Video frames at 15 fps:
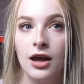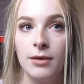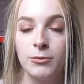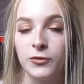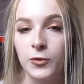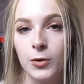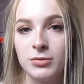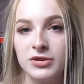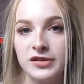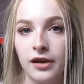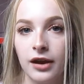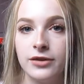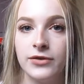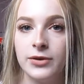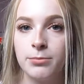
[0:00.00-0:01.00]
performance
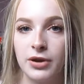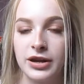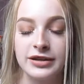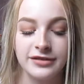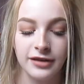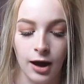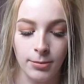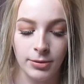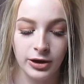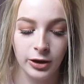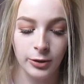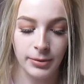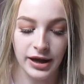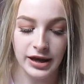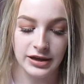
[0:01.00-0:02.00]
side of it brings it up a little
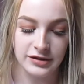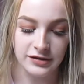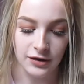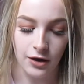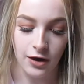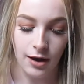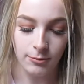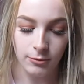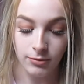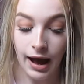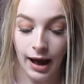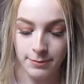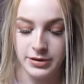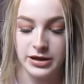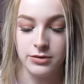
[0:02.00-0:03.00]
bit, so I'm
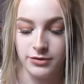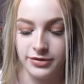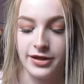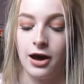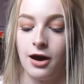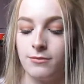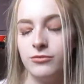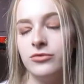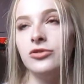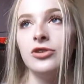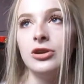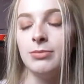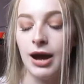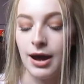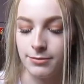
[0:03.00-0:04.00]
happy with that. I'm
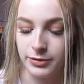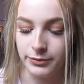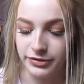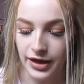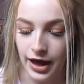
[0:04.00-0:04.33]
super happy with